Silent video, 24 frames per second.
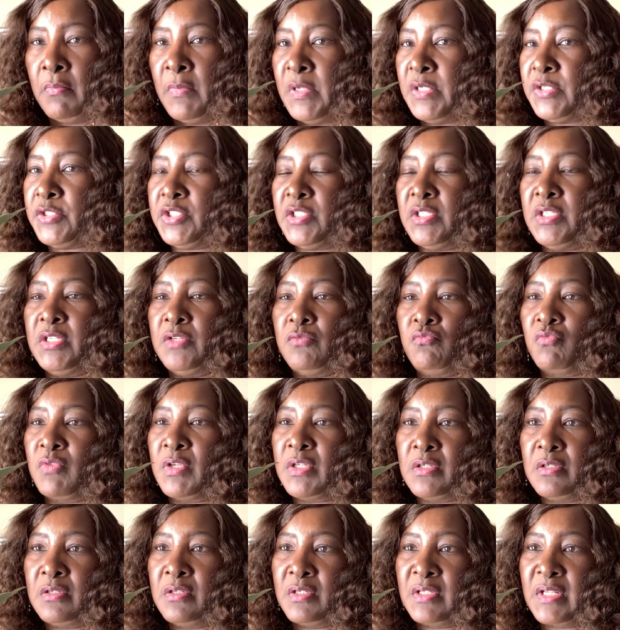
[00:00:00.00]
She didn't really
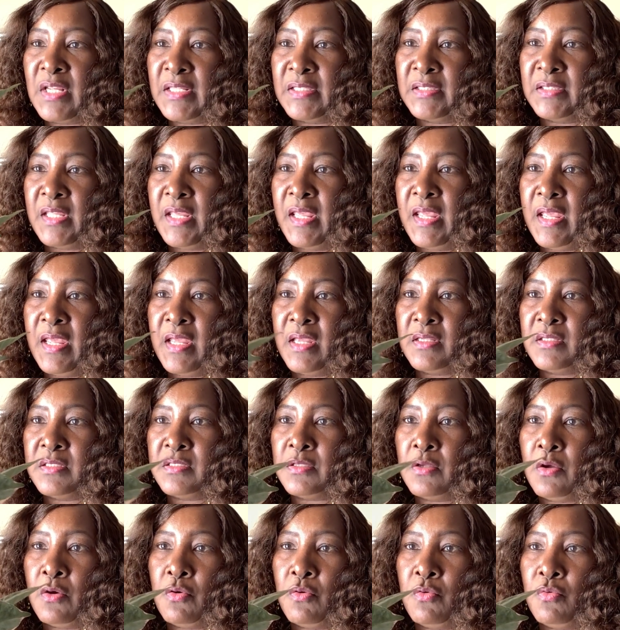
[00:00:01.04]
look like that.
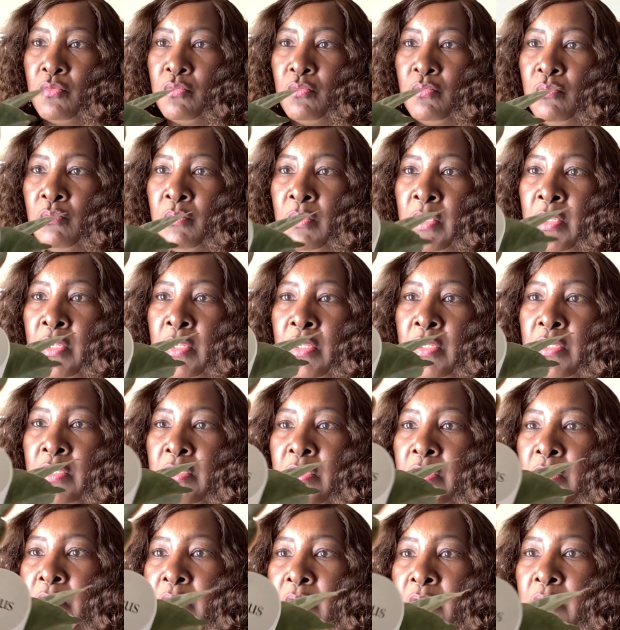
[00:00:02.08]
So
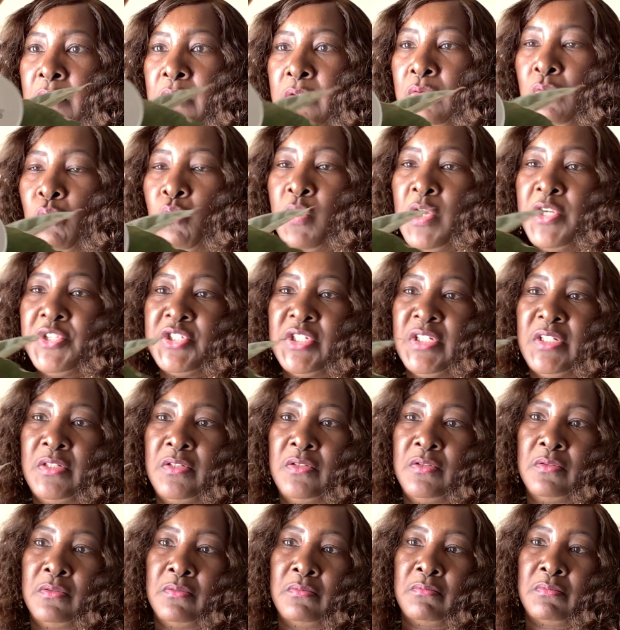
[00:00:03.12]
the one she
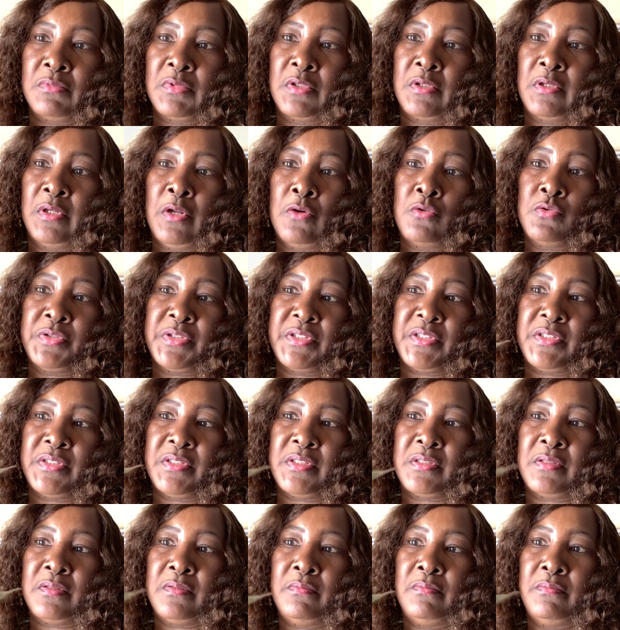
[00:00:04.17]
looked the
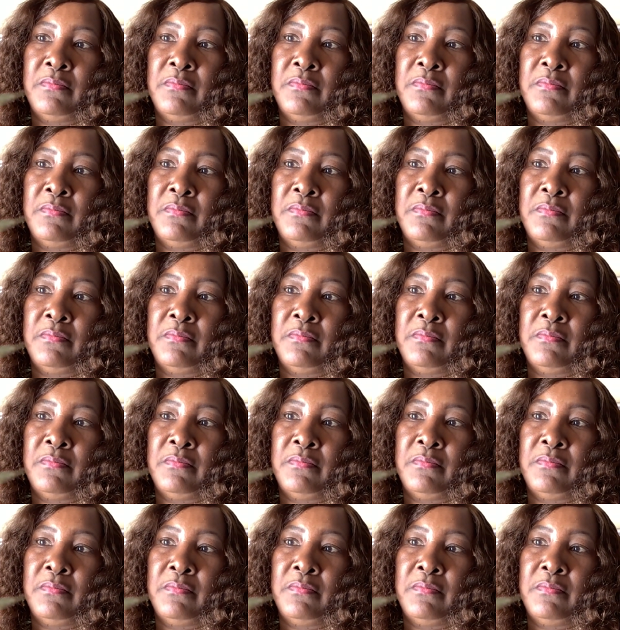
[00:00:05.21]
closest